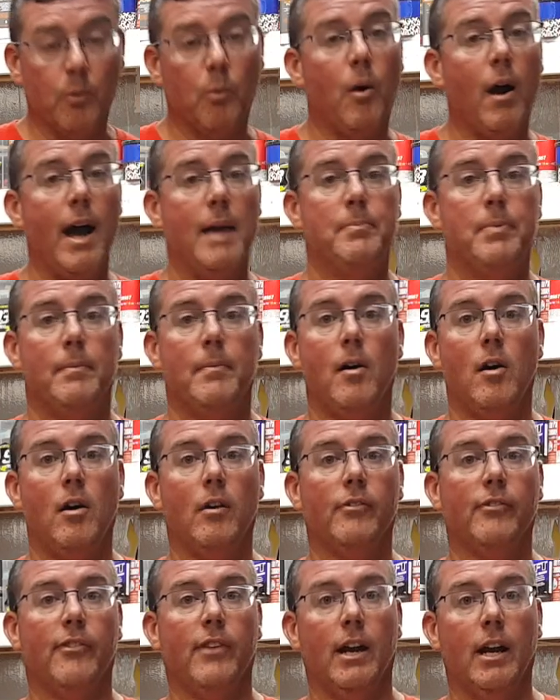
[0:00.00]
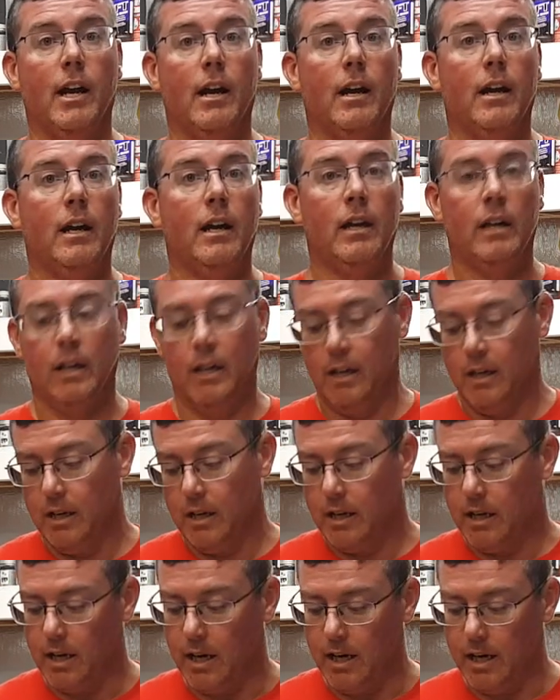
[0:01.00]
wipe them off there,
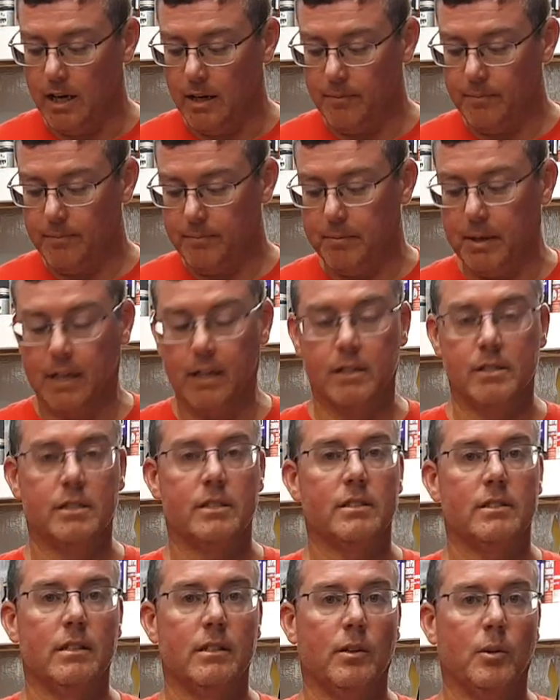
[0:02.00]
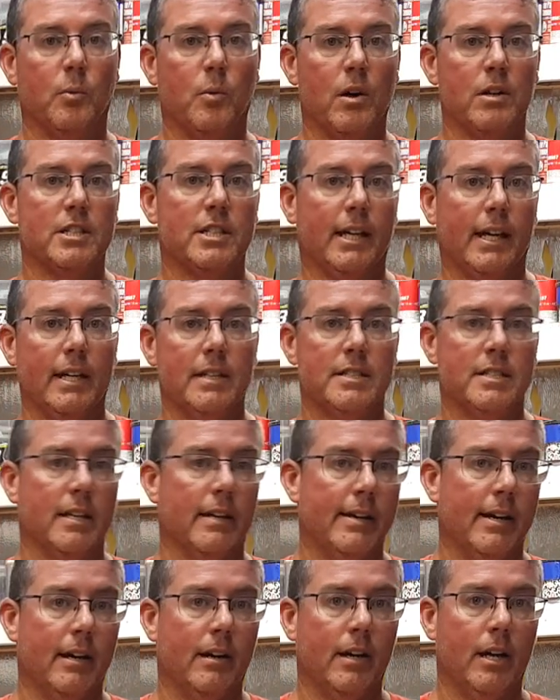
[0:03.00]
because worst case
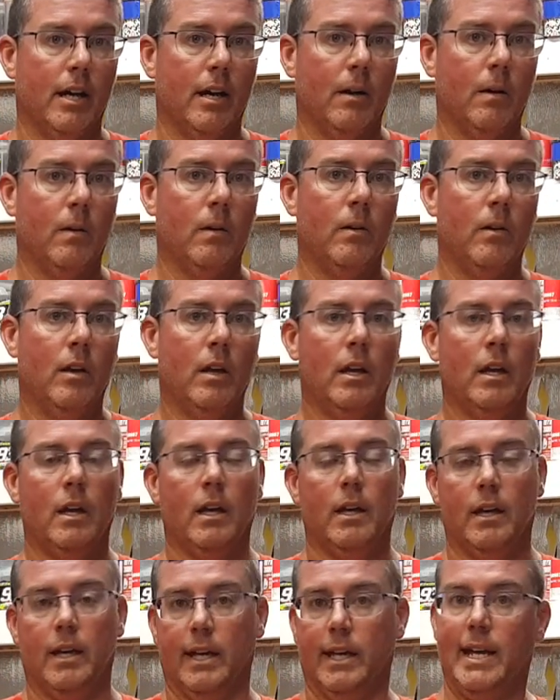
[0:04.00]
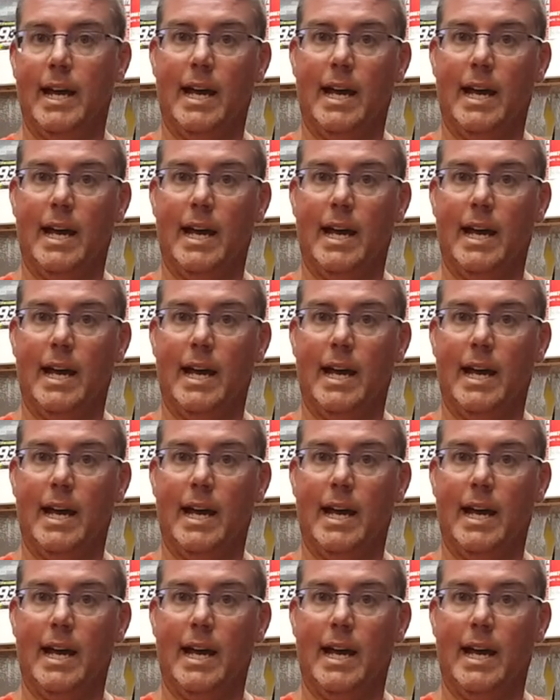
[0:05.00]
scenario, he